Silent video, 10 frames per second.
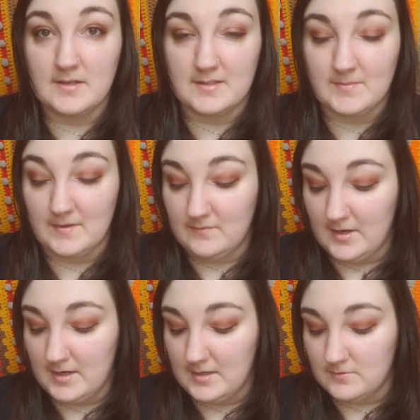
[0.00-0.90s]
has been
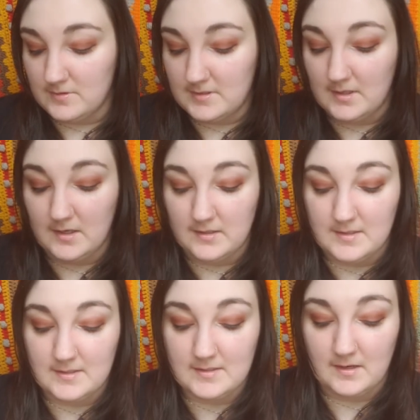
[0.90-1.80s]
very interesting on
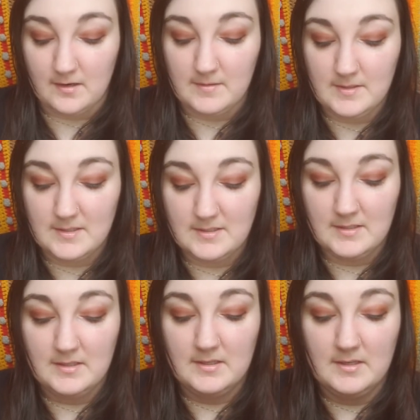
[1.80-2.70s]
this garment.
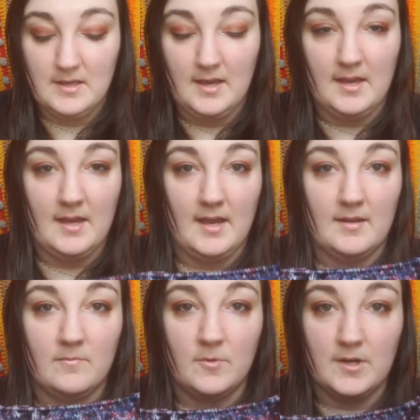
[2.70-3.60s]

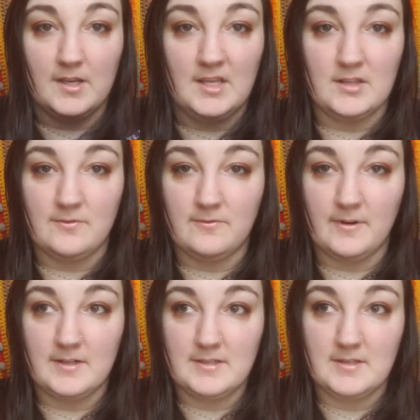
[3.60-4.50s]
I'm working the
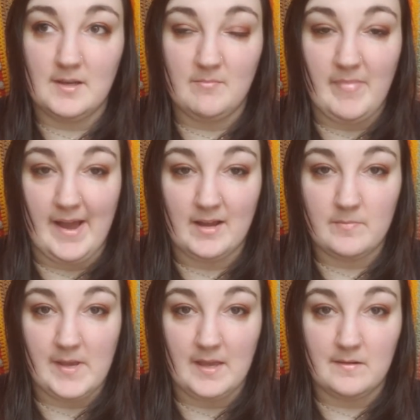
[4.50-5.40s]
front and back
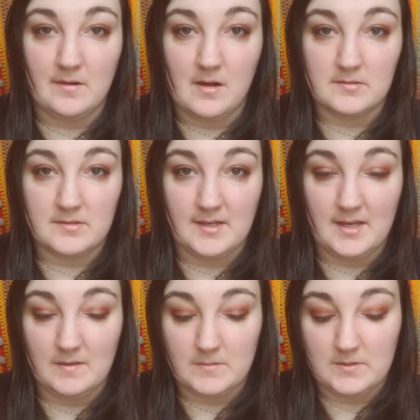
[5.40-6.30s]
panel
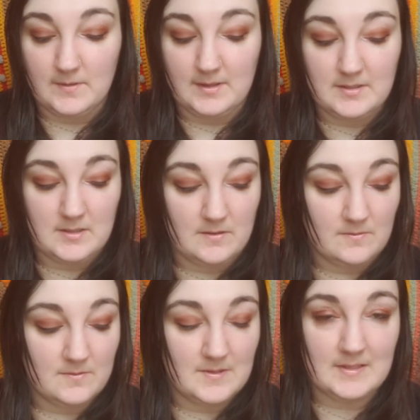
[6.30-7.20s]
alternating between the
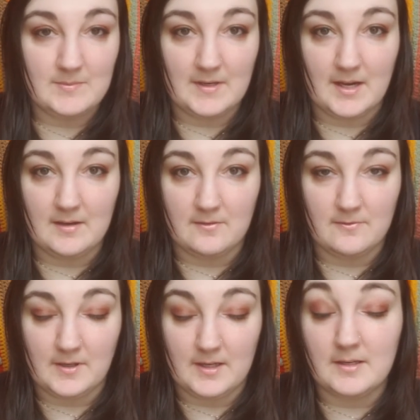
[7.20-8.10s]
two, so that's been kind of
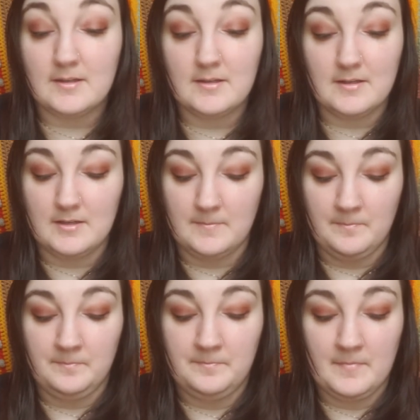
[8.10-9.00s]
fun.
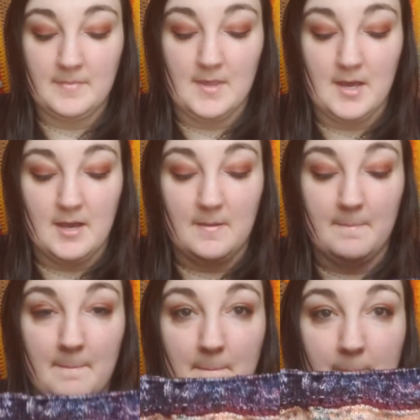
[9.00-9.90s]

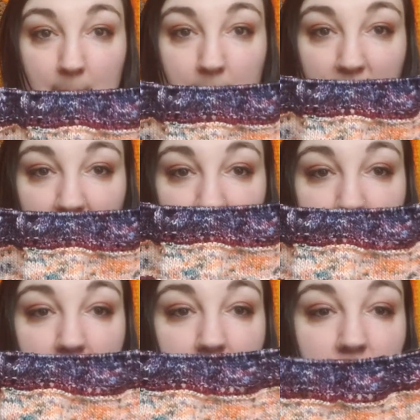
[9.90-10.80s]
But I
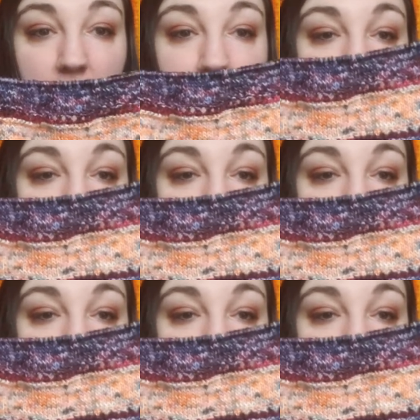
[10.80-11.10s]
have